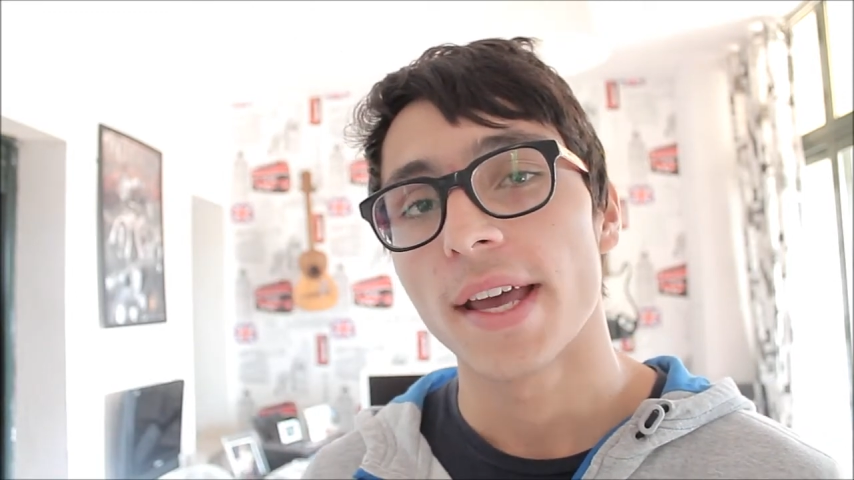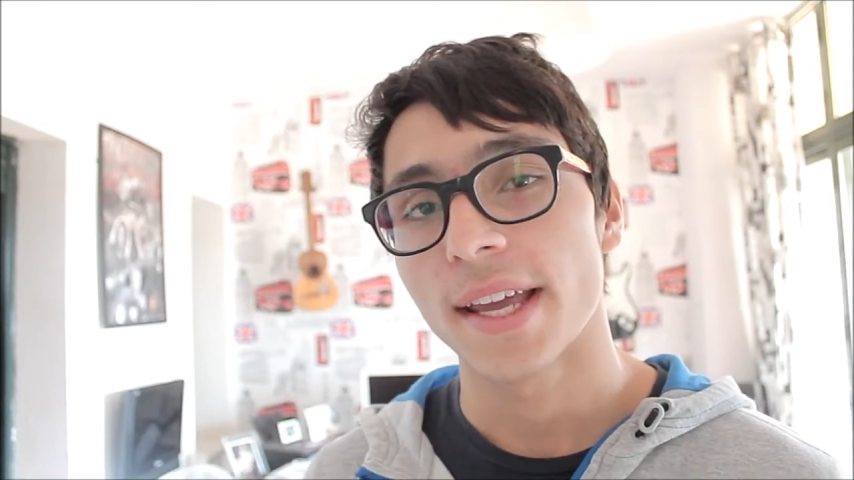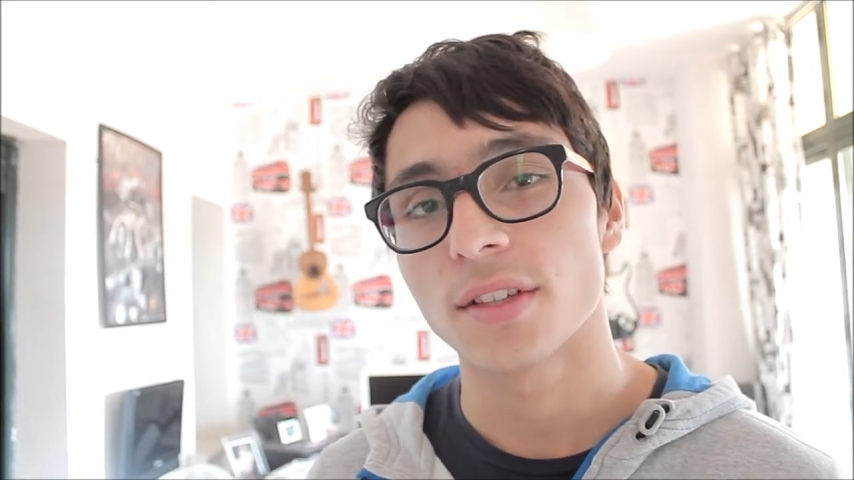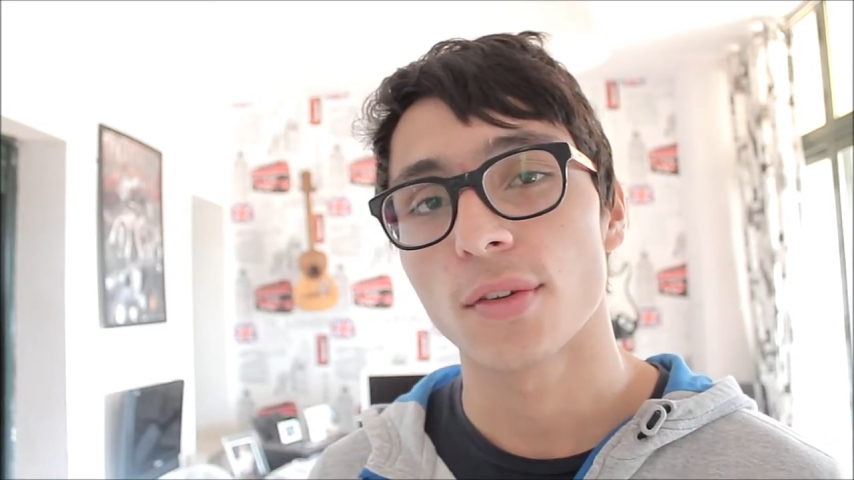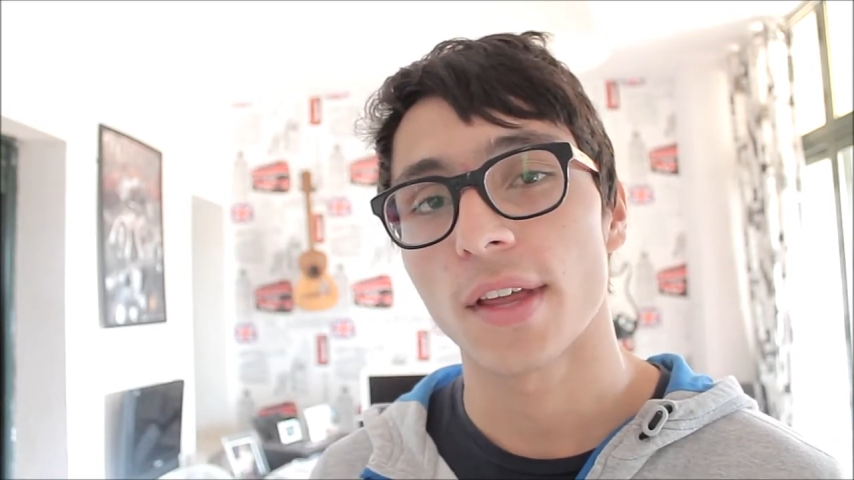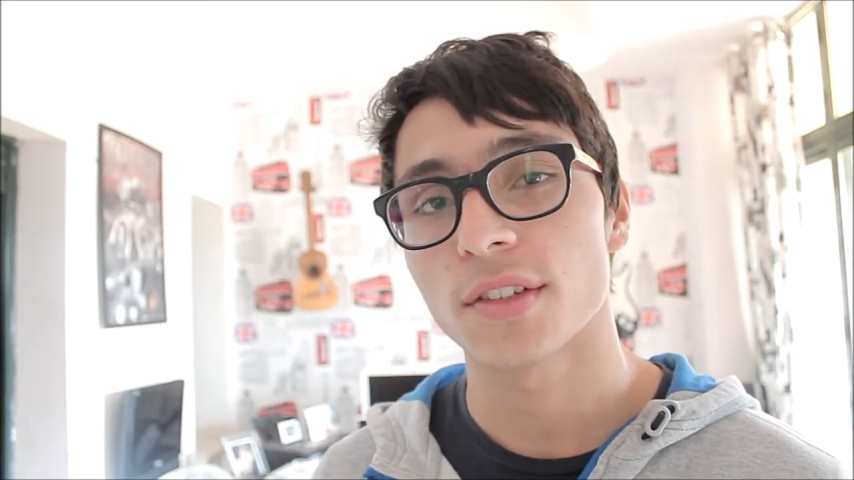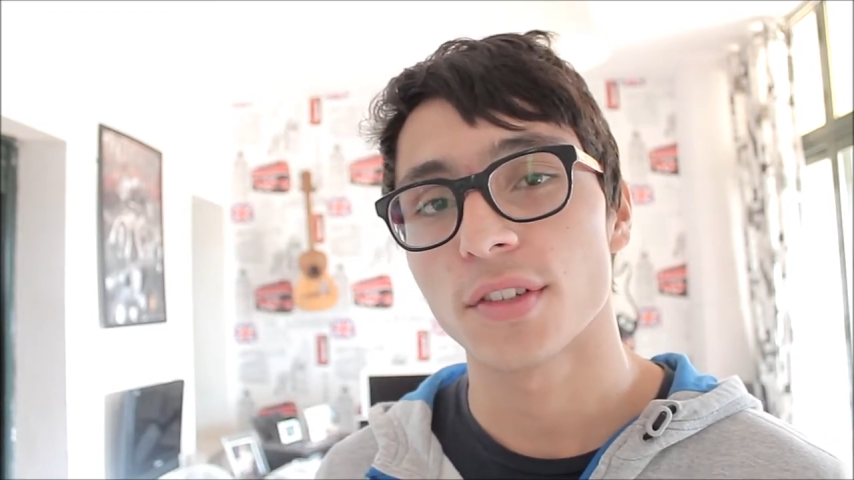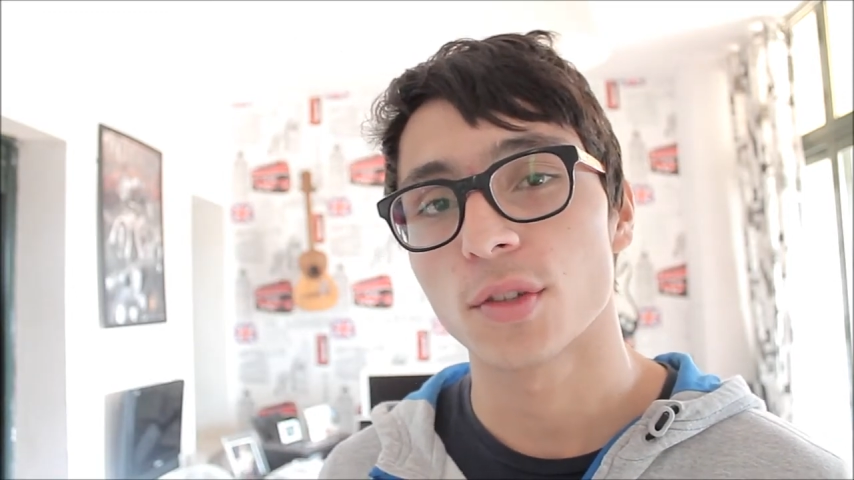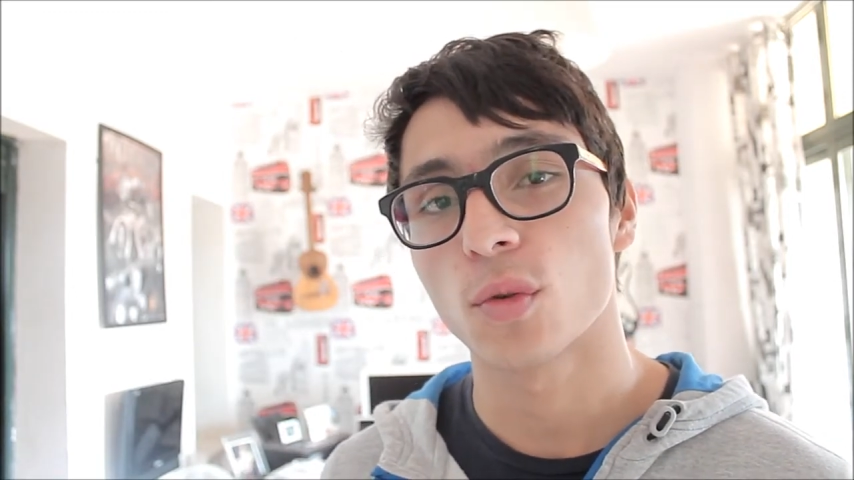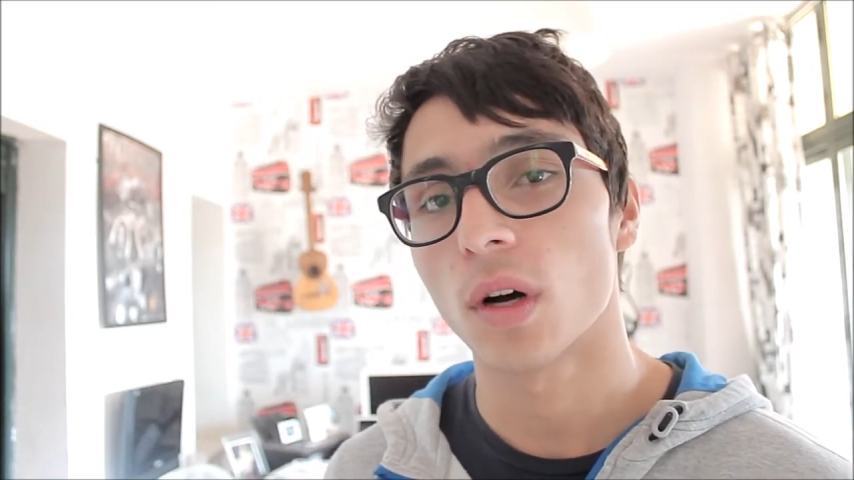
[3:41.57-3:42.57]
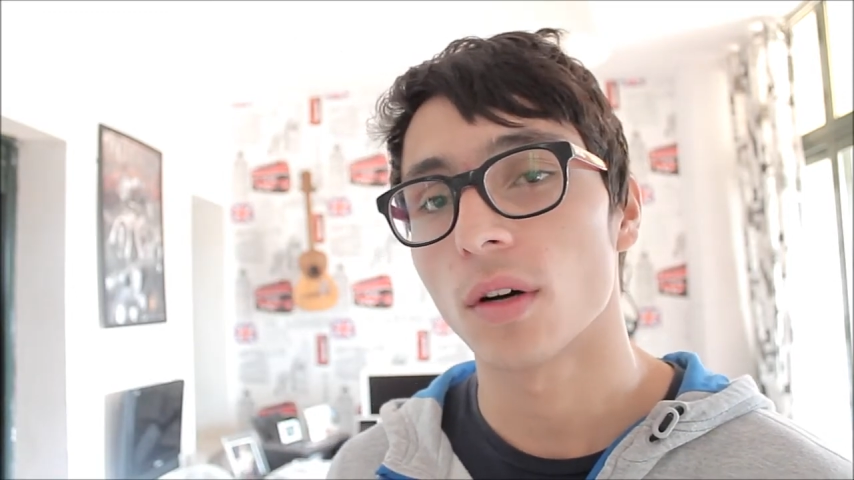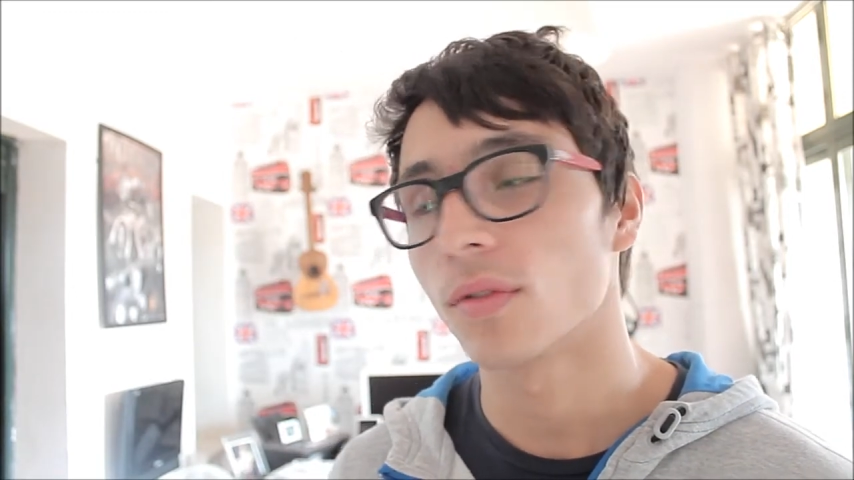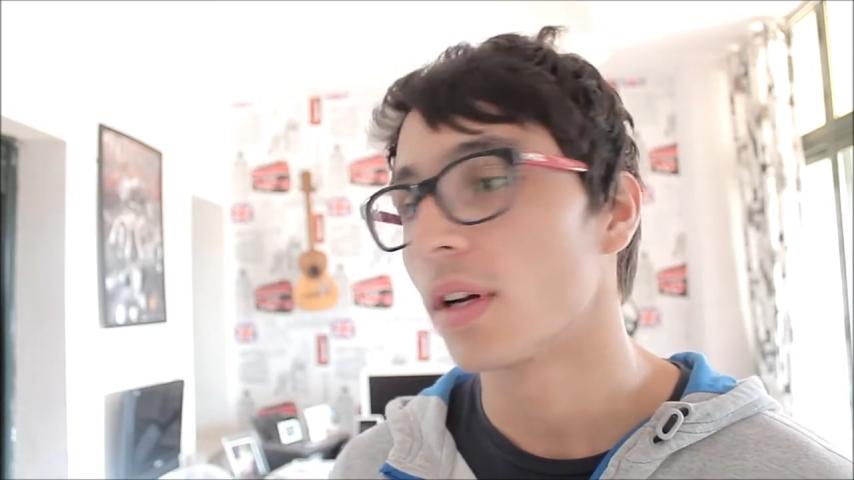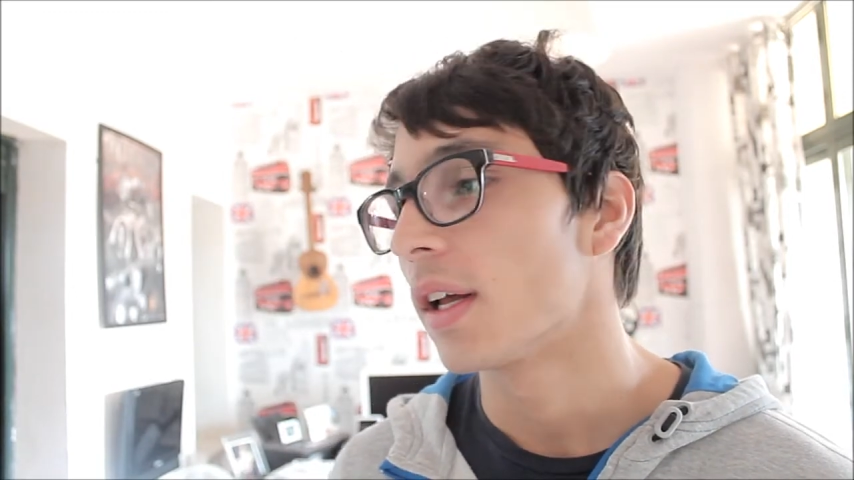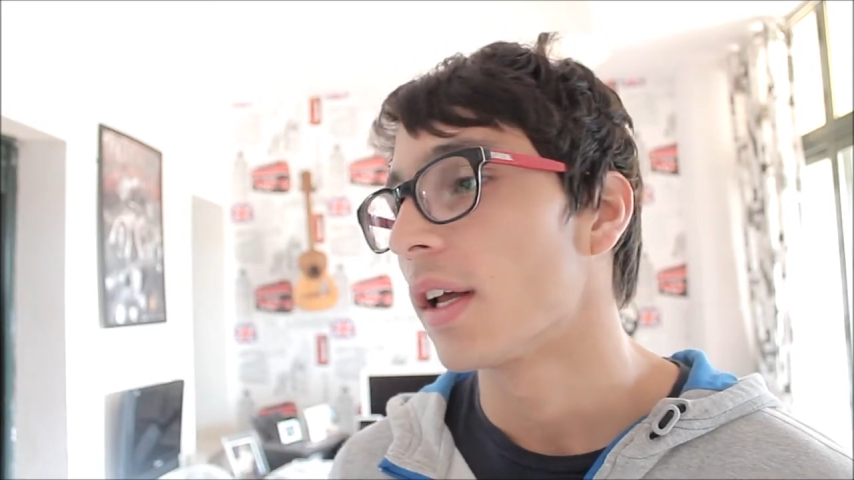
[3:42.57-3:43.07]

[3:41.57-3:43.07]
in 2012.